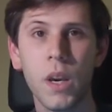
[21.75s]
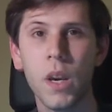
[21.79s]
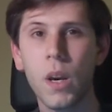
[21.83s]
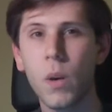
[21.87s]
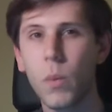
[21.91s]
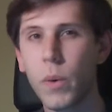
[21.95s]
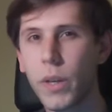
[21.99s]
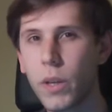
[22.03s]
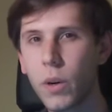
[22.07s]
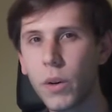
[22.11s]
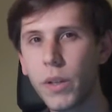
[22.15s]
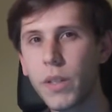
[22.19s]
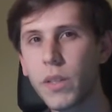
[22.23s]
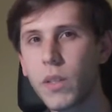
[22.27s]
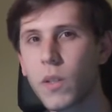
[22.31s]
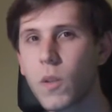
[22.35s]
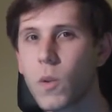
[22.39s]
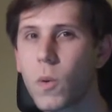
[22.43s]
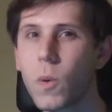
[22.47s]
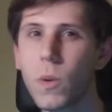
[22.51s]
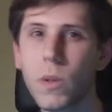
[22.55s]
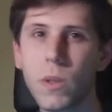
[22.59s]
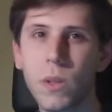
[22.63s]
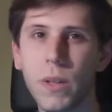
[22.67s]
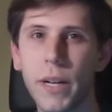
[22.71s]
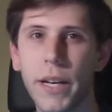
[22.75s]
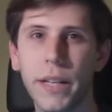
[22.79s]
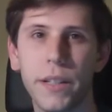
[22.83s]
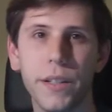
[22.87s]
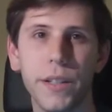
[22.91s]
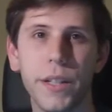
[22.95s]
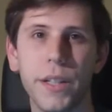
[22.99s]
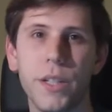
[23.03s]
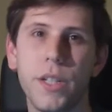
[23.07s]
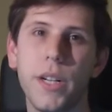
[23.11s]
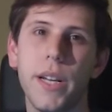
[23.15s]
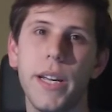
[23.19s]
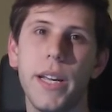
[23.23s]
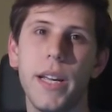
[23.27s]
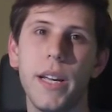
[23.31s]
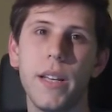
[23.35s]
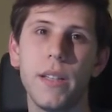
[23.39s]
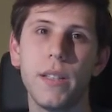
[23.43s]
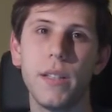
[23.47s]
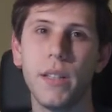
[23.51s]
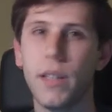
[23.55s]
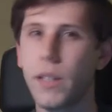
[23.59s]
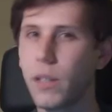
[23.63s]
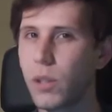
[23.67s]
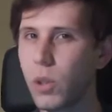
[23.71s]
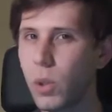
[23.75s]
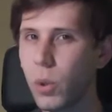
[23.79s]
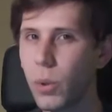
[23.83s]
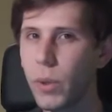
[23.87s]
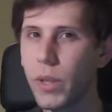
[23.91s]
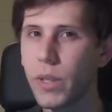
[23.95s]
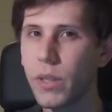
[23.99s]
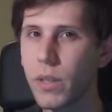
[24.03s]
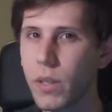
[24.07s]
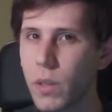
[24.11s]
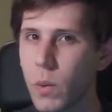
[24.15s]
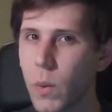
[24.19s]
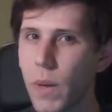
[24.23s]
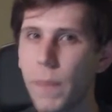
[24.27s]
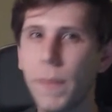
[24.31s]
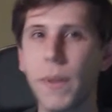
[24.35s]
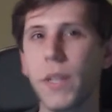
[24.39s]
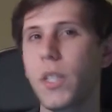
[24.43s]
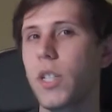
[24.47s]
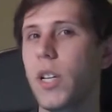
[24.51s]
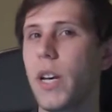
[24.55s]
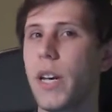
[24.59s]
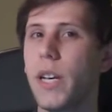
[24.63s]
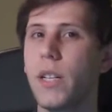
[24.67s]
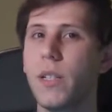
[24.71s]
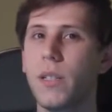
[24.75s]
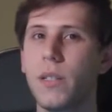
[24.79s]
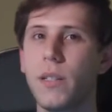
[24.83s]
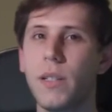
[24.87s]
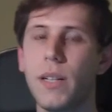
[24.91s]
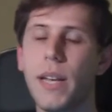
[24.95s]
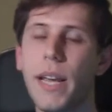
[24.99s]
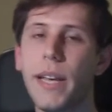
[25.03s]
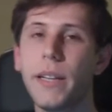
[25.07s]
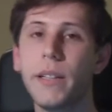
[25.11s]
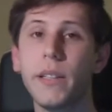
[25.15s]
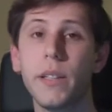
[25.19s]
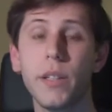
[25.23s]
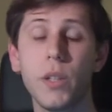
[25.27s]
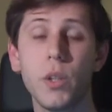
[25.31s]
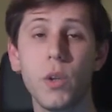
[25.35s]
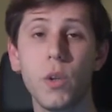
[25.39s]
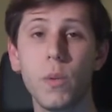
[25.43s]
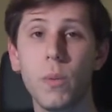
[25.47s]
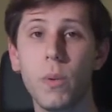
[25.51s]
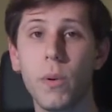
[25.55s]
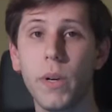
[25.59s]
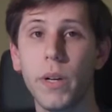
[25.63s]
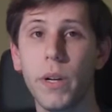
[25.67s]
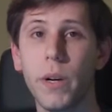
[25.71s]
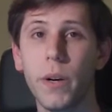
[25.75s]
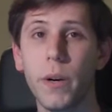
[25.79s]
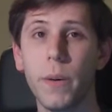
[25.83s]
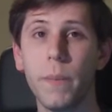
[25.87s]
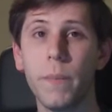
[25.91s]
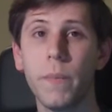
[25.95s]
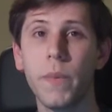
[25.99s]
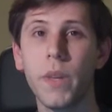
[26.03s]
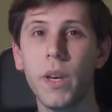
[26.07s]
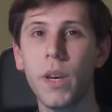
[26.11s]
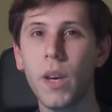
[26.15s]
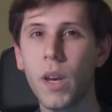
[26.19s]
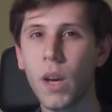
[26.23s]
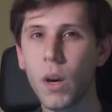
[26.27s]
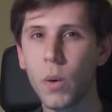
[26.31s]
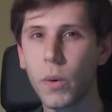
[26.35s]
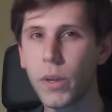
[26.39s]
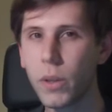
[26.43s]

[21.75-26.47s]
We got his thoughts on AngularJS, including the sweeping changes in Angular 2.0.